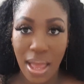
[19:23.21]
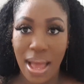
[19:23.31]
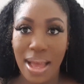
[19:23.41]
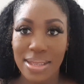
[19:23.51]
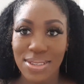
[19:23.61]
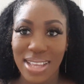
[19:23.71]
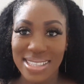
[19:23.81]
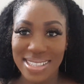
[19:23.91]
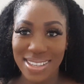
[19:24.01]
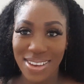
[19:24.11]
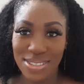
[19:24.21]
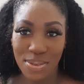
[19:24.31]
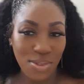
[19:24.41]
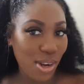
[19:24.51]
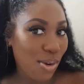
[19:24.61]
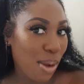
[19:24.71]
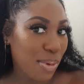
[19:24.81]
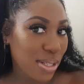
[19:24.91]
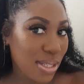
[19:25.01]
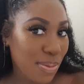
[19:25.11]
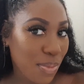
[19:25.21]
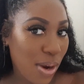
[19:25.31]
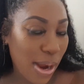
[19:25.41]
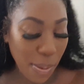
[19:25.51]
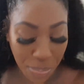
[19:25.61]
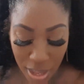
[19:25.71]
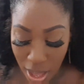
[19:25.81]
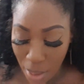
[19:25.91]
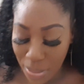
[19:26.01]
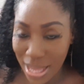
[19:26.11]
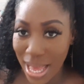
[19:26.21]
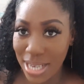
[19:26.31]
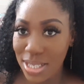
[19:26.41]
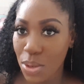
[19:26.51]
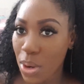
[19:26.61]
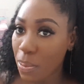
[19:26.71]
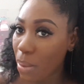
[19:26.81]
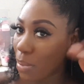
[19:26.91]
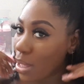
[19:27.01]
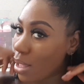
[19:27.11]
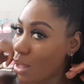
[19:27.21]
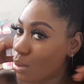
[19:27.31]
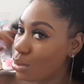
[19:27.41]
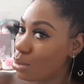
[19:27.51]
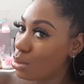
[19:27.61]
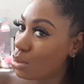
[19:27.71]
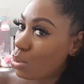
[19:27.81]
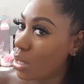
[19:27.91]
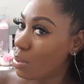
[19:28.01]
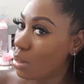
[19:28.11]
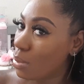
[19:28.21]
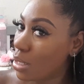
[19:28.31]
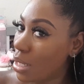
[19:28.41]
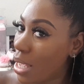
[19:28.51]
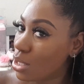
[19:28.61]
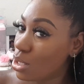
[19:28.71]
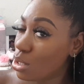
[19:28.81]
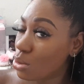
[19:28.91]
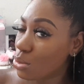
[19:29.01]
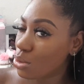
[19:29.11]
And so that's the gloss from Flori Roberts, all right? My lashes, I'm wearing my Mink 20mm lashes.